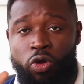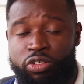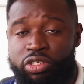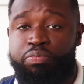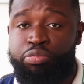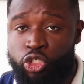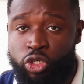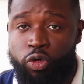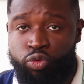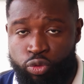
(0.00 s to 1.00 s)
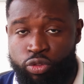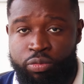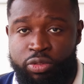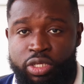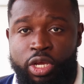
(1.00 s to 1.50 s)
contribution
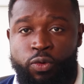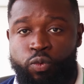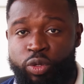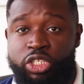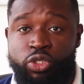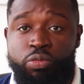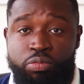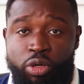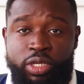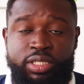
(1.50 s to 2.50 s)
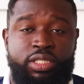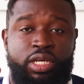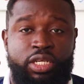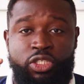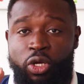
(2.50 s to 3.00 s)
rooms which you must
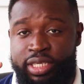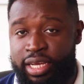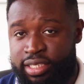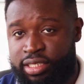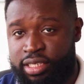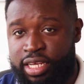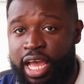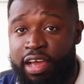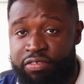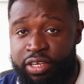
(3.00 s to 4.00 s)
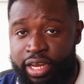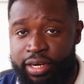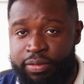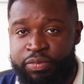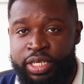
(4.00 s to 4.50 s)
not exceed every year.